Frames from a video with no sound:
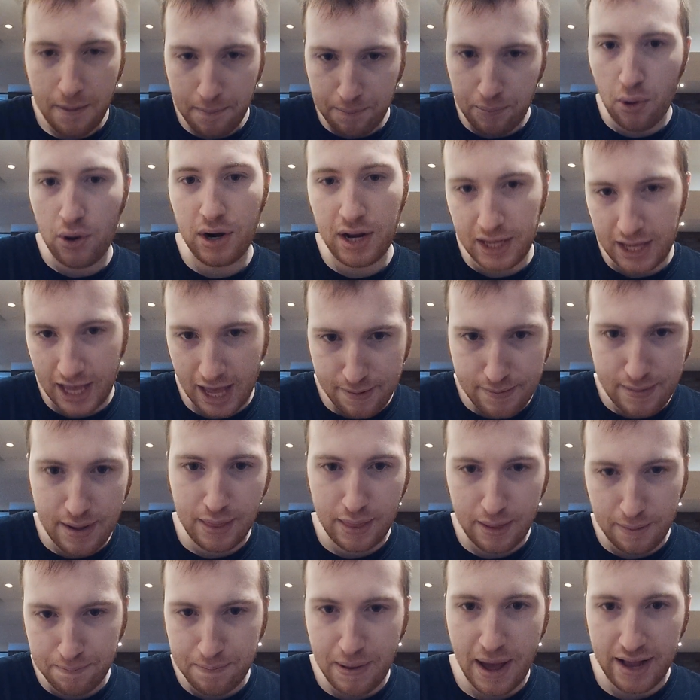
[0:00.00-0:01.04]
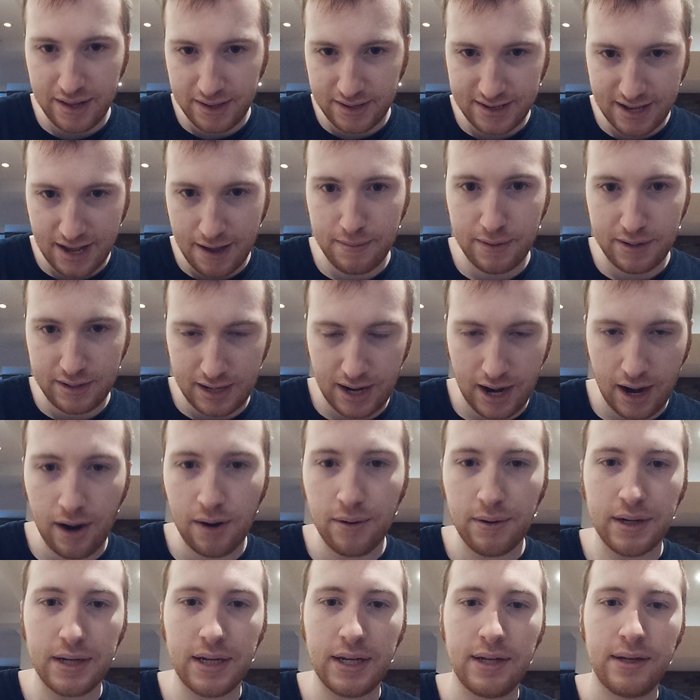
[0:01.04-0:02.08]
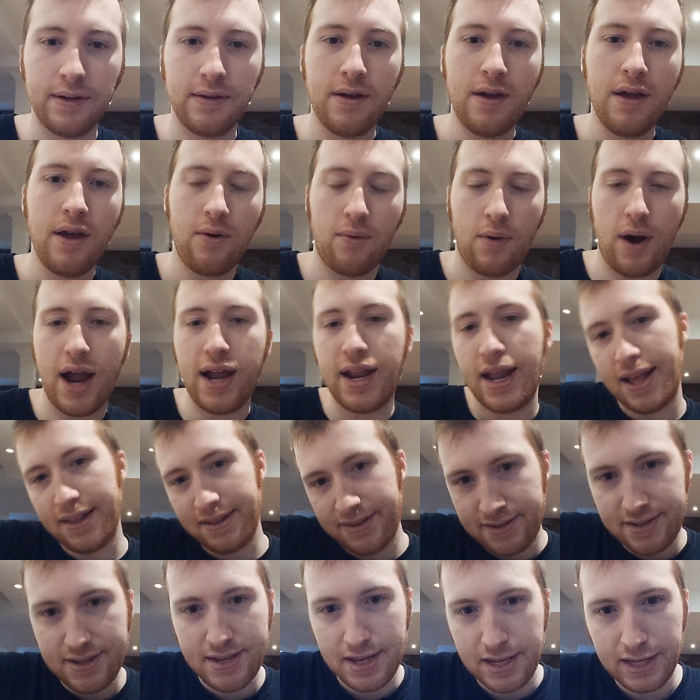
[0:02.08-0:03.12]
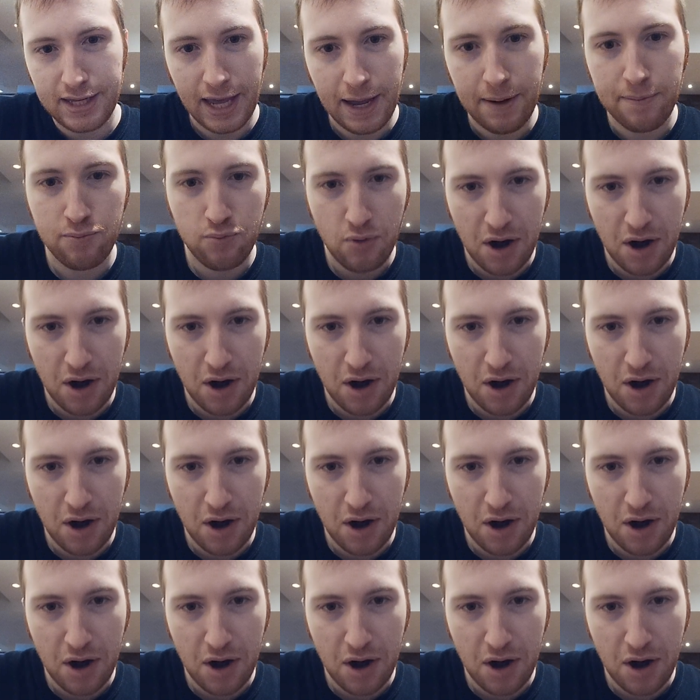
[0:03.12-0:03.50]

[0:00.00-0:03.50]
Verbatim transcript: putting him in the Pet Sematary, right, and seeing him